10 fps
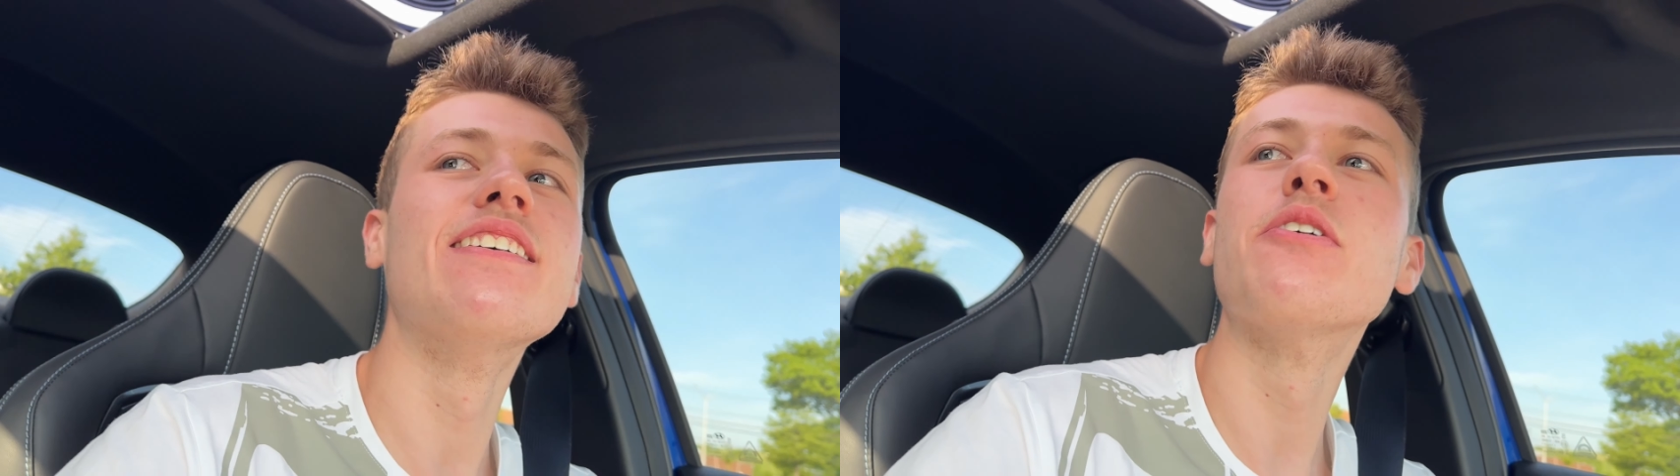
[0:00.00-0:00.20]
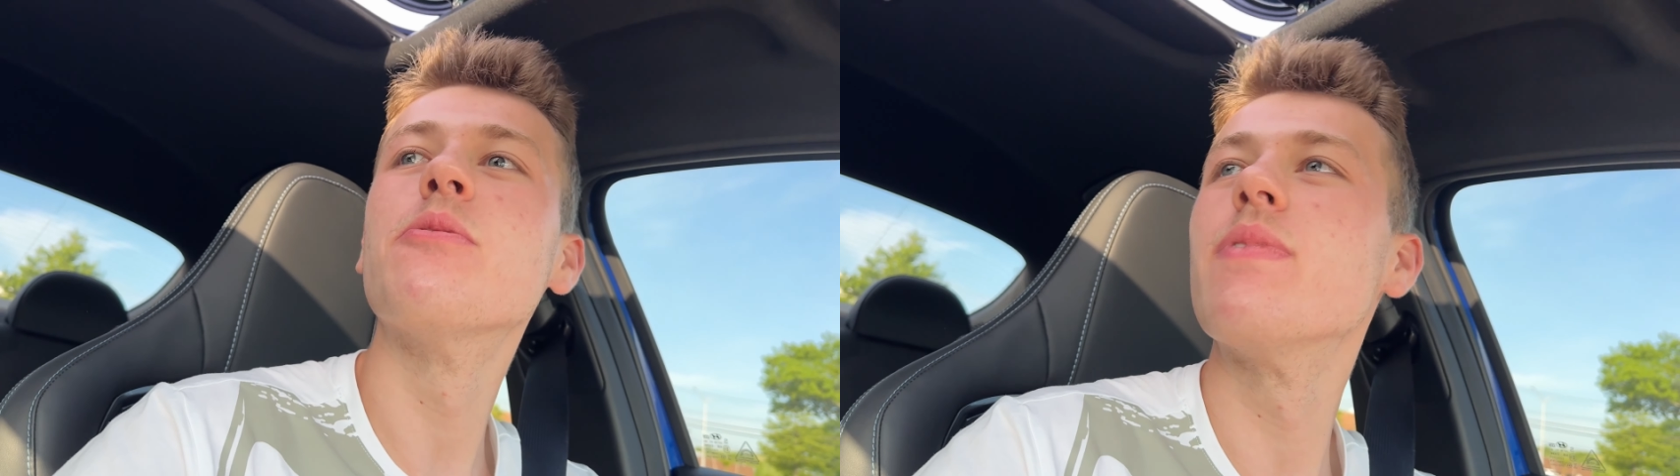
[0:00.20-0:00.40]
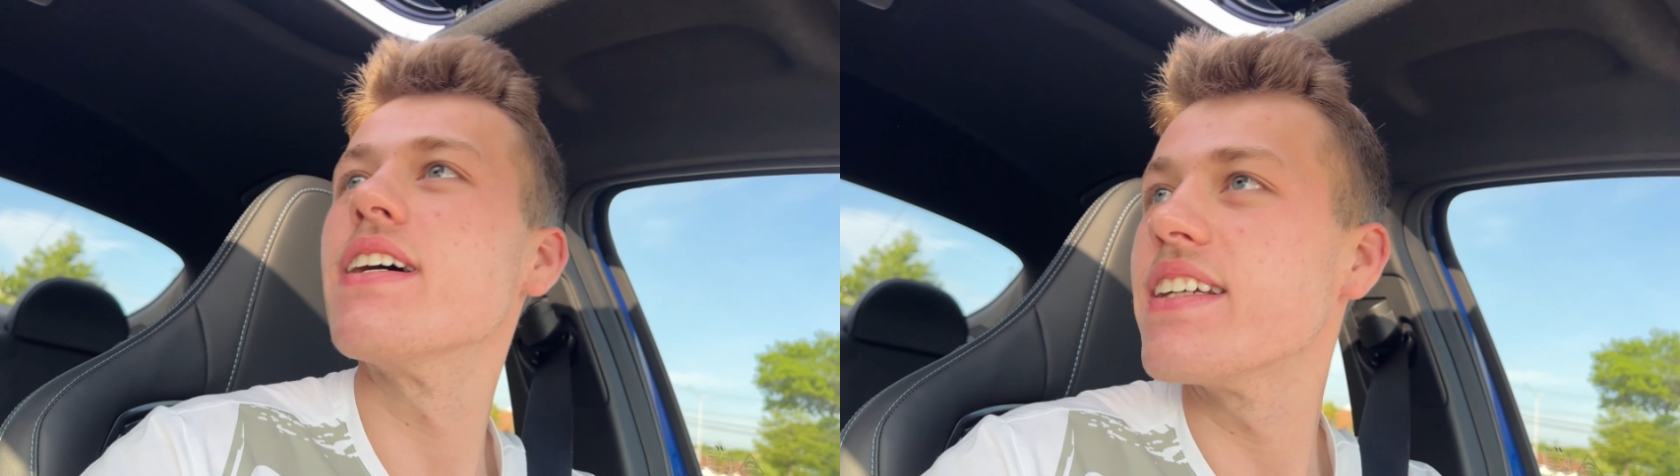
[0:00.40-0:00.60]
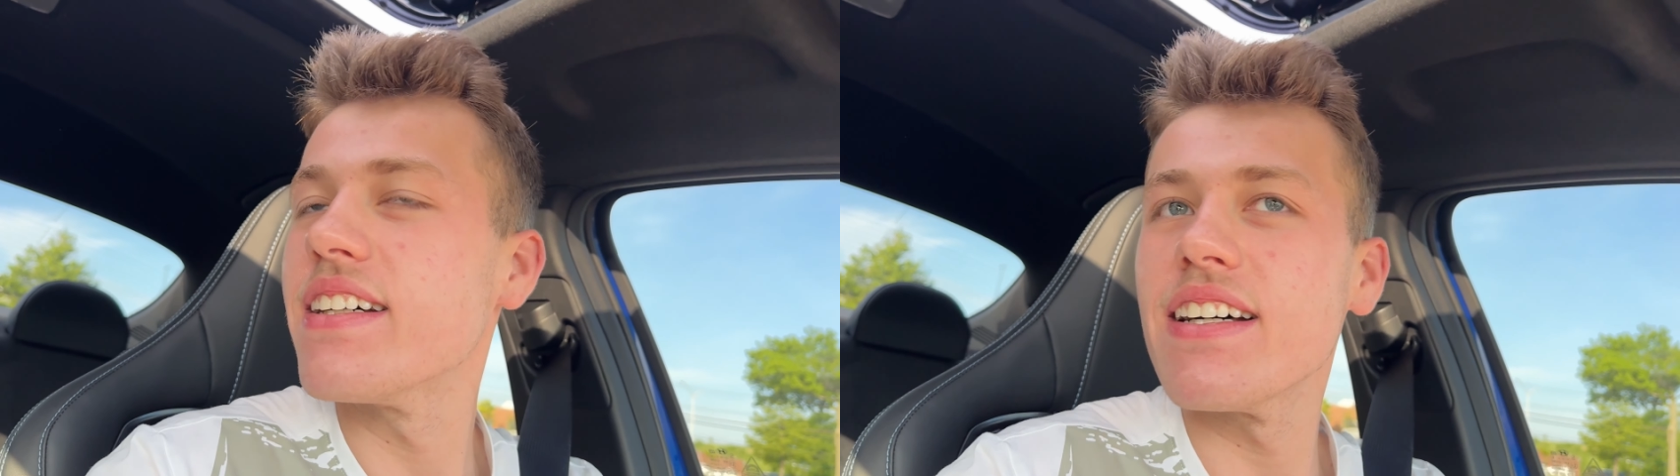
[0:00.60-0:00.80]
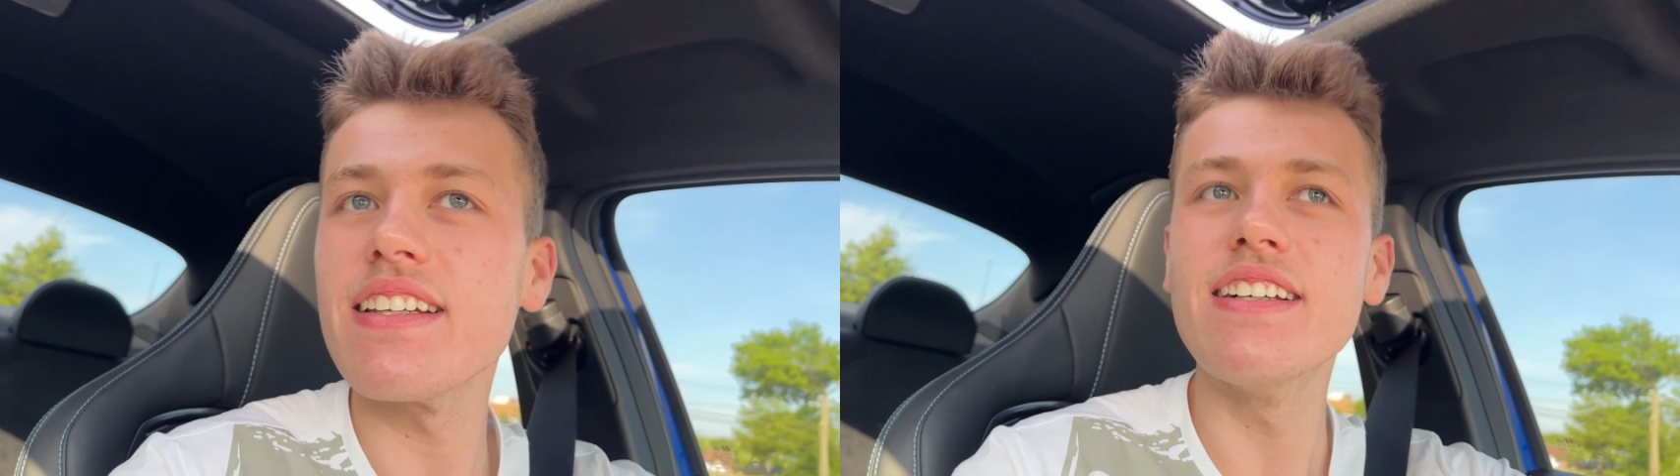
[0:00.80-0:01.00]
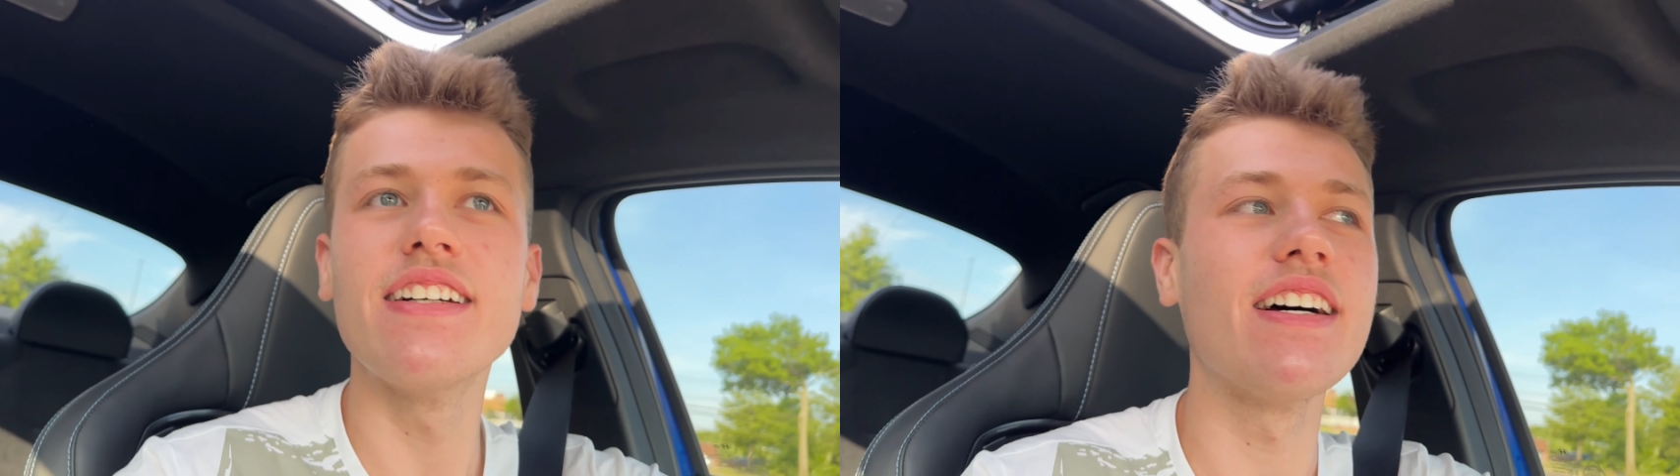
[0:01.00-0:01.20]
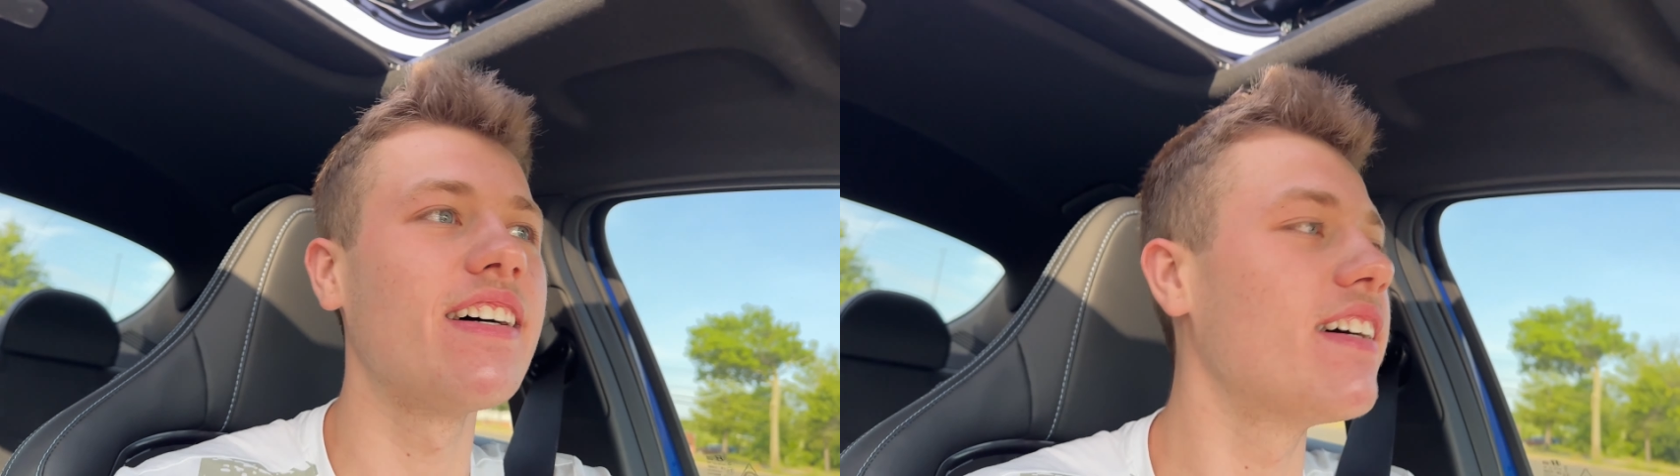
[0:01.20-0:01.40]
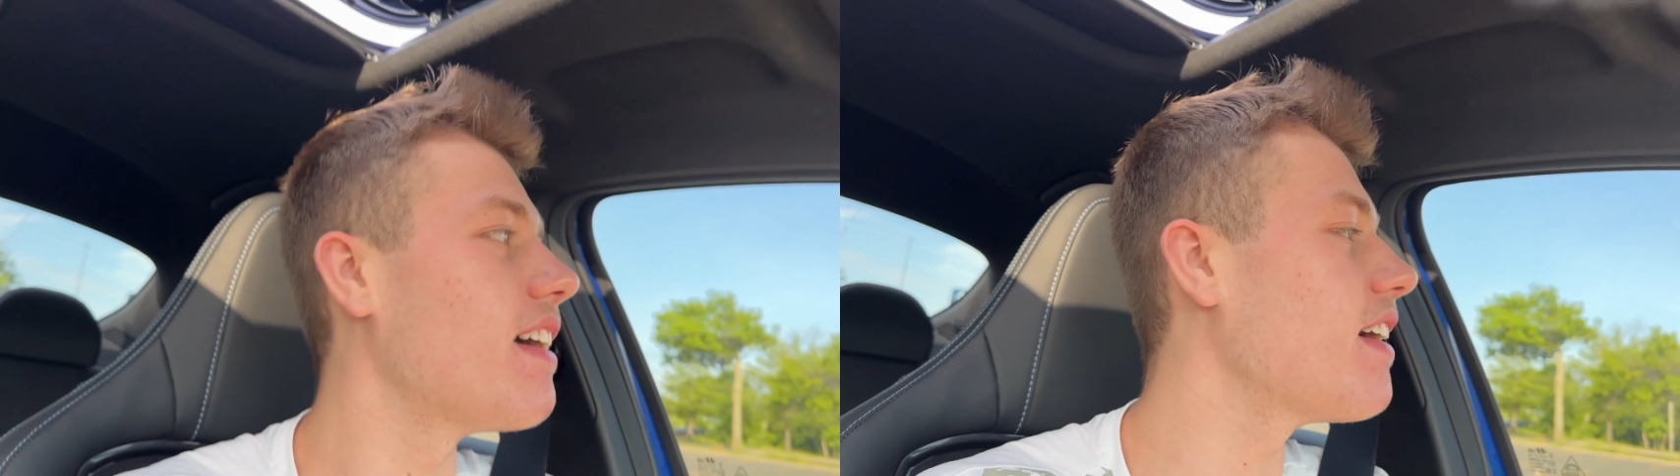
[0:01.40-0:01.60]
Oh my God!
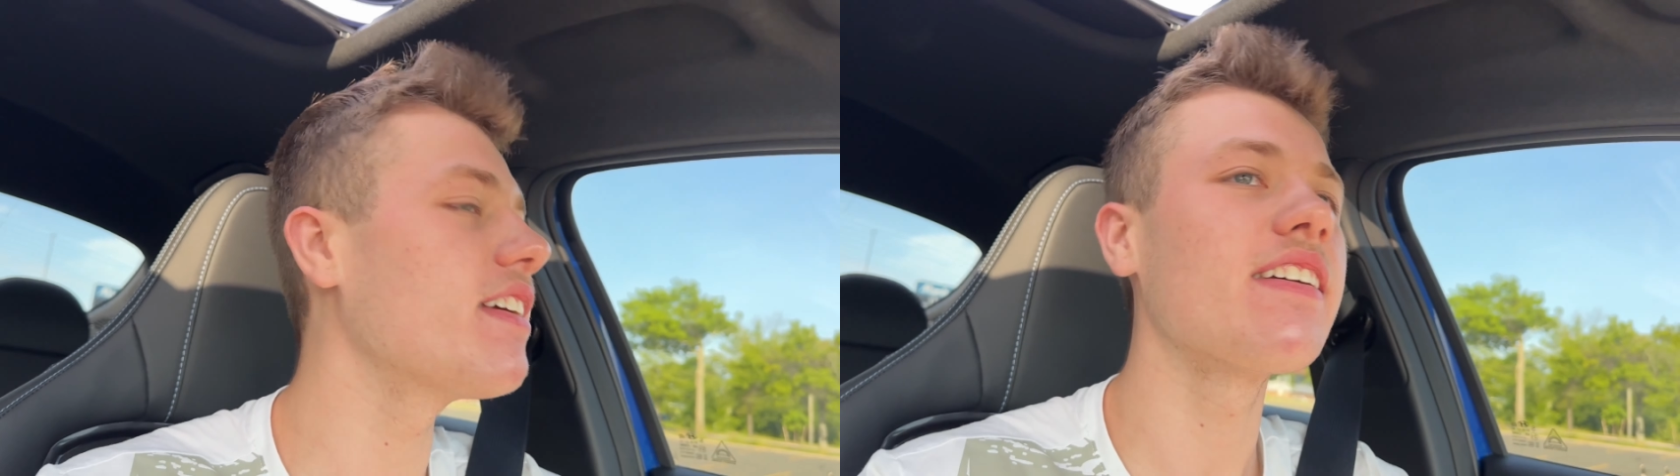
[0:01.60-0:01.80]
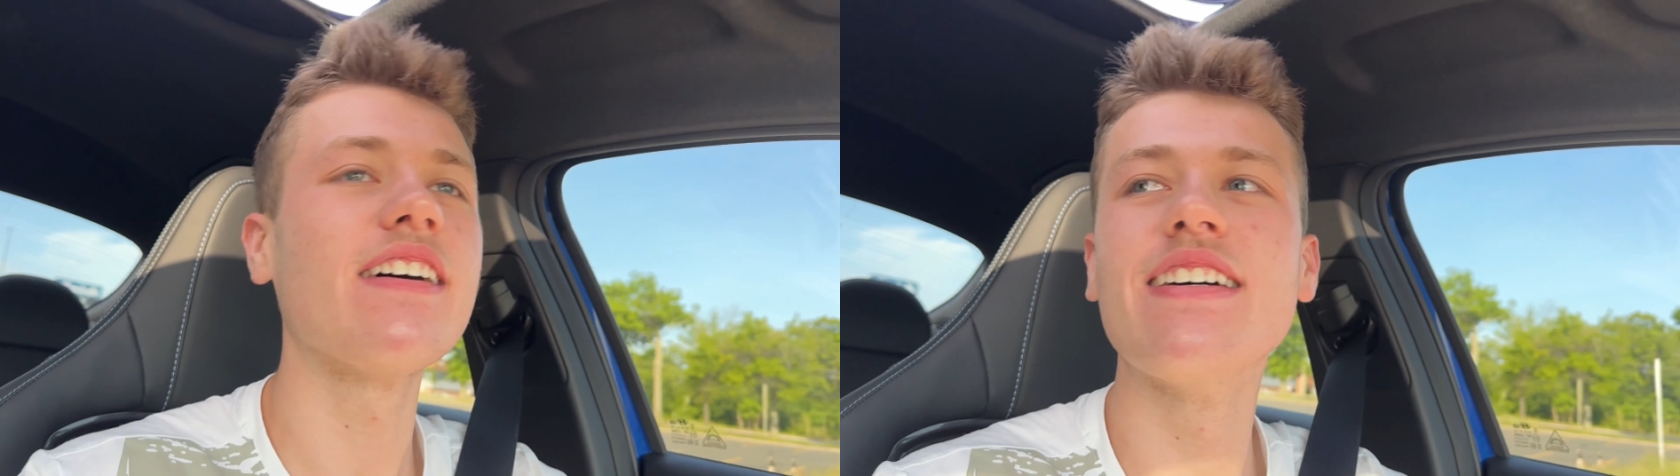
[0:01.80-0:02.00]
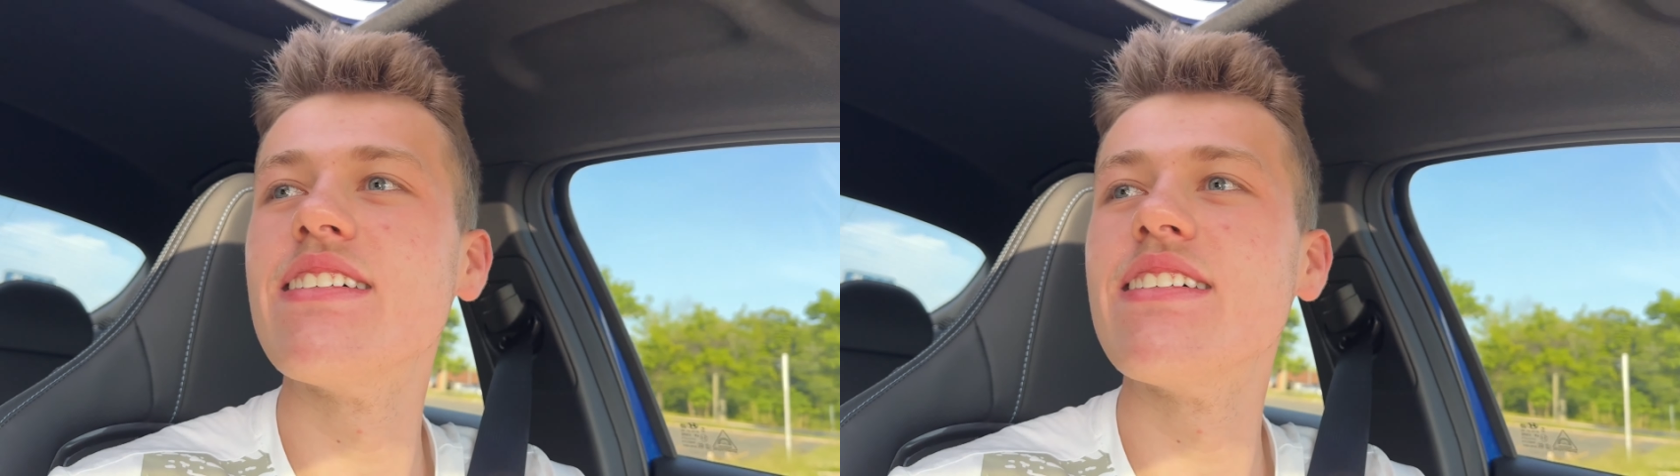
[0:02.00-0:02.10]
I didn't.